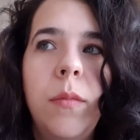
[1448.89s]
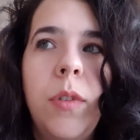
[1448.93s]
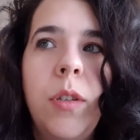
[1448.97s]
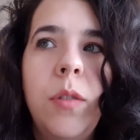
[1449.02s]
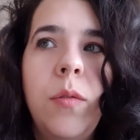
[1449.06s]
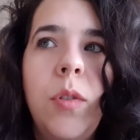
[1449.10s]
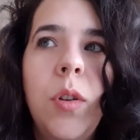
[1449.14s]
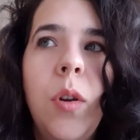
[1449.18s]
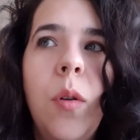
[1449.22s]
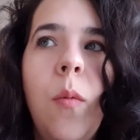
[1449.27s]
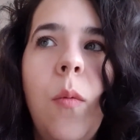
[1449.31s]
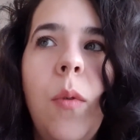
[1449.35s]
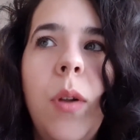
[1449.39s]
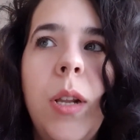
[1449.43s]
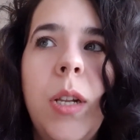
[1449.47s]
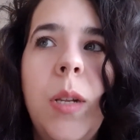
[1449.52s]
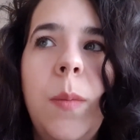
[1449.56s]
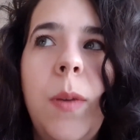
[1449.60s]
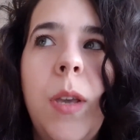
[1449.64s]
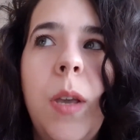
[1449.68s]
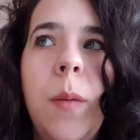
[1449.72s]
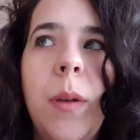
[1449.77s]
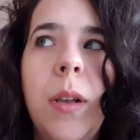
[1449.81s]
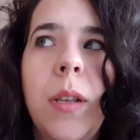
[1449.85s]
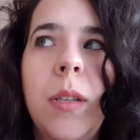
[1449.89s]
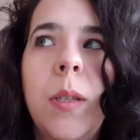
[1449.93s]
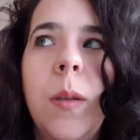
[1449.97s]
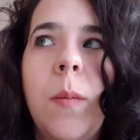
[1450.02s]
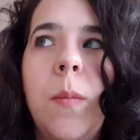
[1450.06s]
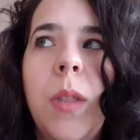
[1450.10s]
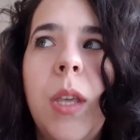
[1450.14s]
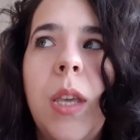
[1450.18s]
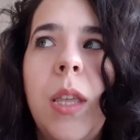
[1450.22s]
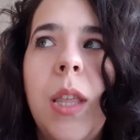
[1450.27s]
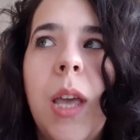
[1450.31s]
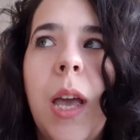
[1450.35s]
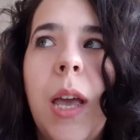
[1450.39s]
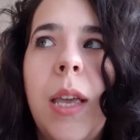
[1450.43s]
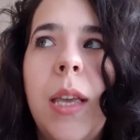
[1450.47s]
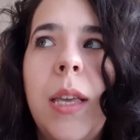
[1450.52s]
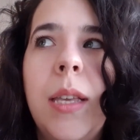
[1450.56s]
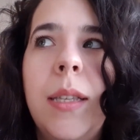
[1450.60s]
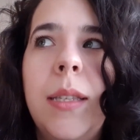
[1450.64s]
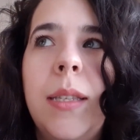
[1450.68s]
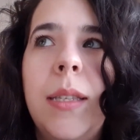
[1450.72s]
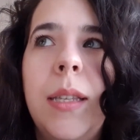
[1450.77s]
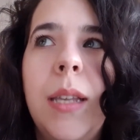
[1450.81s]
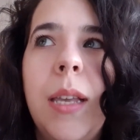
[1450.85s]
You don't want it to be about something that
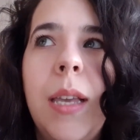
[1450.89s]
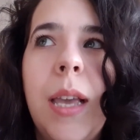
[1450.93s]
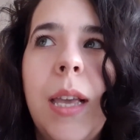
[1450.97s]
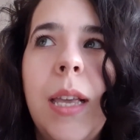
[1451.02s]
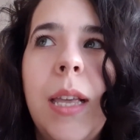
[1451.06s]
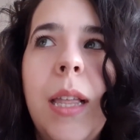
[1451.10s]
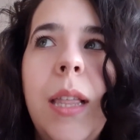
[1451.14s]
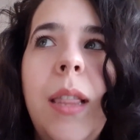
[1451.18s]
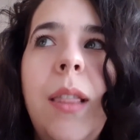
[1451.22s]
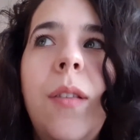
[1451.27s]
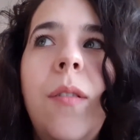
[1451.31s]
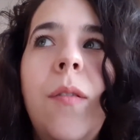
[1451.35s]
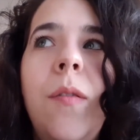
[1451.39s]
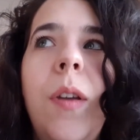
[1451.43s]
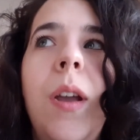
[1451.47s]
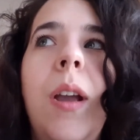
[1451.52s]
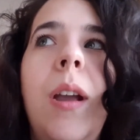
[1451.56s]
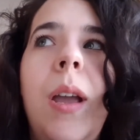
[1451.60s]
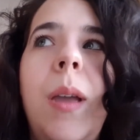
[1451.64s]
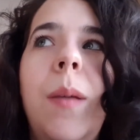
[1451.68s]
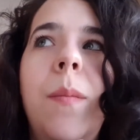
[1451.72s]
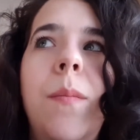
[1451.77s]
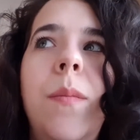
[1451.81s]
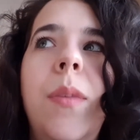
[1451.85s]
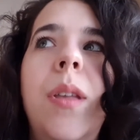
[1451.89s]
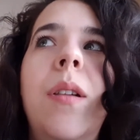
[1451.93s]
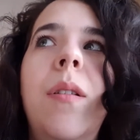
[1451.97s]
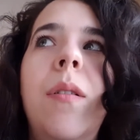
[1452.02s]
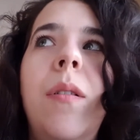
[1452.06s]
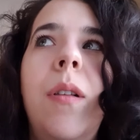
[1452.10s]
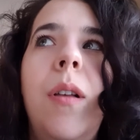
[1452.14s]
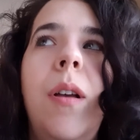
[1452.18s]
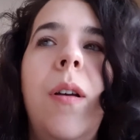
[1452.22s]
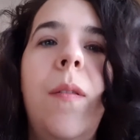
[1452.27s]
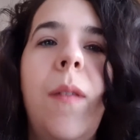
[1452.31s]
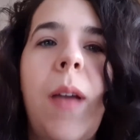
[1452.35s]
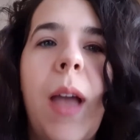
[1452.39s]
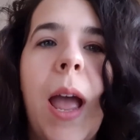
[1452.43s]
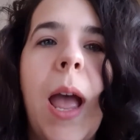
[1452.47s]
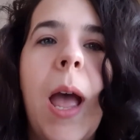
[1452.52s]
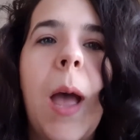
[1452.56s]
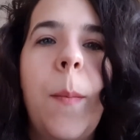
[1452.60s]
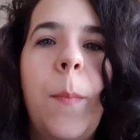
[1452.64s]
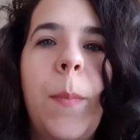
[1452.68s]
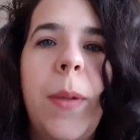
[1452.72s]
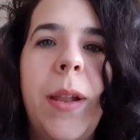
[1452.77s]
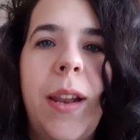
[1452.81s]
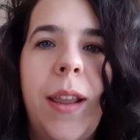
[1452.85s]
is in the very middle of
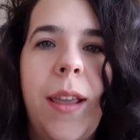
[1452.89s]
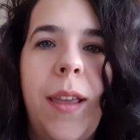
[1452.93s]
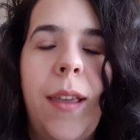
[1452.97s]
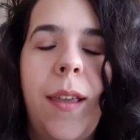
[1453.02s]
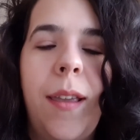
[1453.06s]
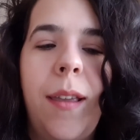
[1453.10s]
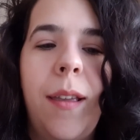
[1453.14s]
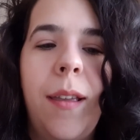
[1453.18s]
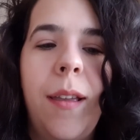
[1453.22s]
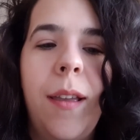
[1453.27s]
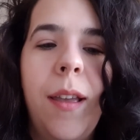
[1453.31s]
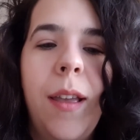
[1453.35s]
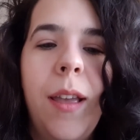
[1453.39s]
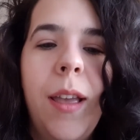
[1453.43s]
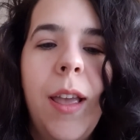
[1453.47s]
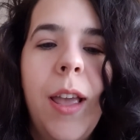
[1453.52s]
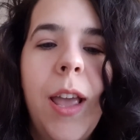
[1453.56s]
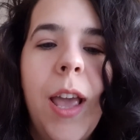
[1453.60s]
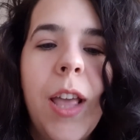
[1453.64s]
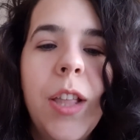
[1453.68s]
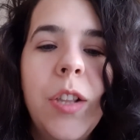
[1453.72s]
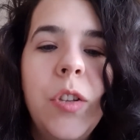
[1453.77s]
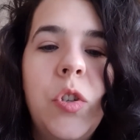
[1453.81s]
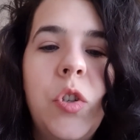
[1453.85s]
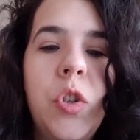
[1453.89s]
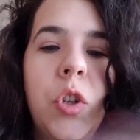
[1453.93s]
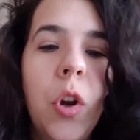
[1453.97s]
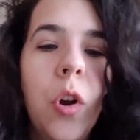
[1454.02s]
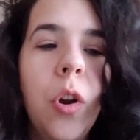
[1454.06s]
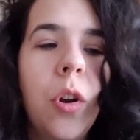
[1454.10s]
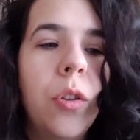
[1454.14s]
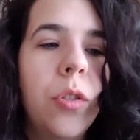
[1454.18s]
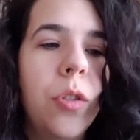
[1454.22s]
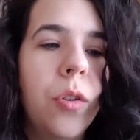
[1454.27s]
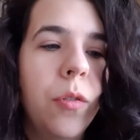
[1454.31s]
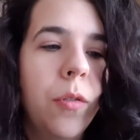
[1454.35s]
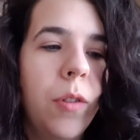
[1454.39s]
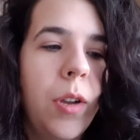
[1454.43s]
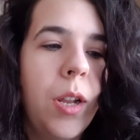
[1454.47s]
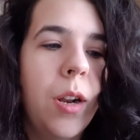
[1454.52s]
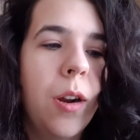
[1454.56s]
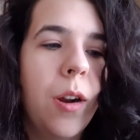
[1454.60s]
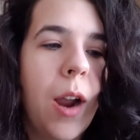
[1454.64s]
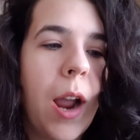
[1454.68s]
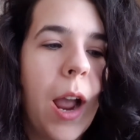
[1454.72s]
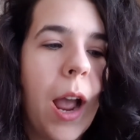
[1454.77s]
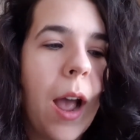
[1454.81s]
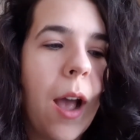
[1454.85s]
happening and jerk the
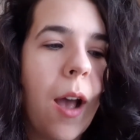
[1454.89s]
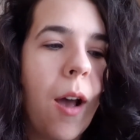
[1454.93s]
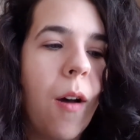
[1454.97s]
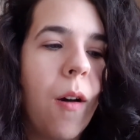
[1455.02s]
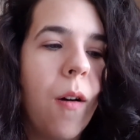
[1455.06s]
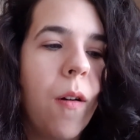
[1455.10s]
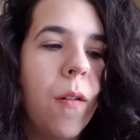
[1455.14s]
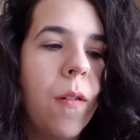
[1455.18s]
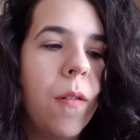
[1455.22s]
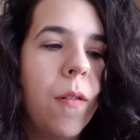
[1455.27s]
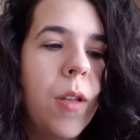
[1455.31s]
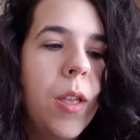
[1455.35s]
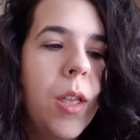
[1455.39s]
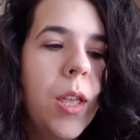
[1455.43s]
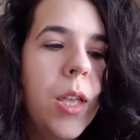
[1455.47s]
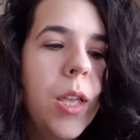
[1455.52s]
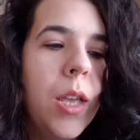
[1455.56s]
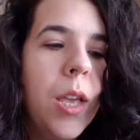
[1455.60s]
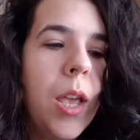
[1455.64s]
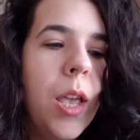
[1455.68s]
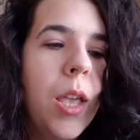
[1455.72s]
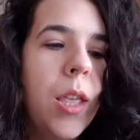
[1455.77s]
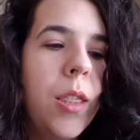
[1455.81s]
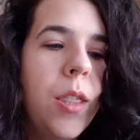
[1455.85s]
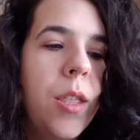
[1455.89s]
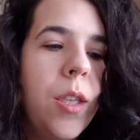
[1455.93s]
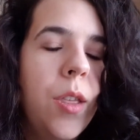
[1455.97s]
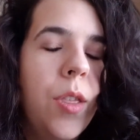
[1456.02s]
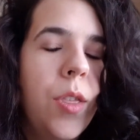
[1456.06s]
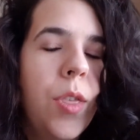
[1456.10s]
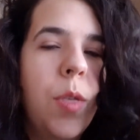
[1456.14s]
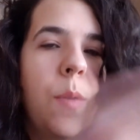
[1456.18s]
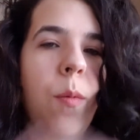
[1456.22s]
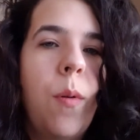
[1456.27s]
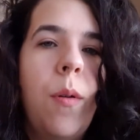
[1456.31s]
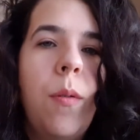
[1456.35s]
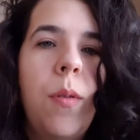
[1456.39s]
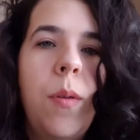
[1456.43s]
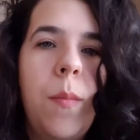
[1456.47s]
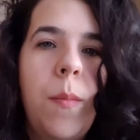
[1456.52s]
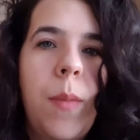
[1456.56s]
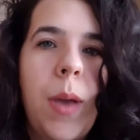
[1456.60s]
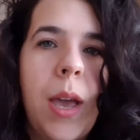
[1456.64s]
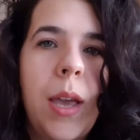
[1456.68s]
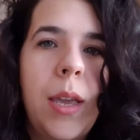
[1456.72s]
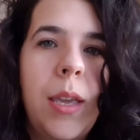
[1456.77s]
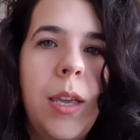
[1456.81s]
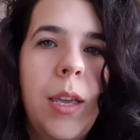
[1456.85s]
reader out and then throw them
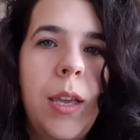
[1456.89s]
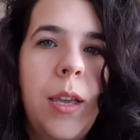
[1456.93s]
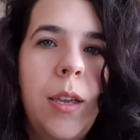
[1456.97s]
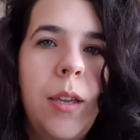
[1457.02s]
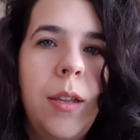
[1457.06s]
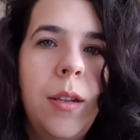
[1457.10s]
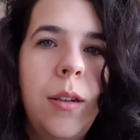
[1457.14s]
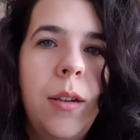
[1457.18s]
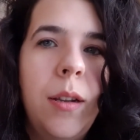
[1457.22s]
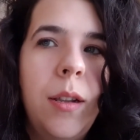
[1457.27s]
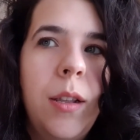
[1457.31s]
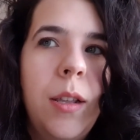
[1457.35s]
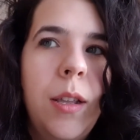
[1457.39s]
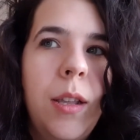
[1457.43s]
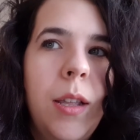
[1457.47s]
back in.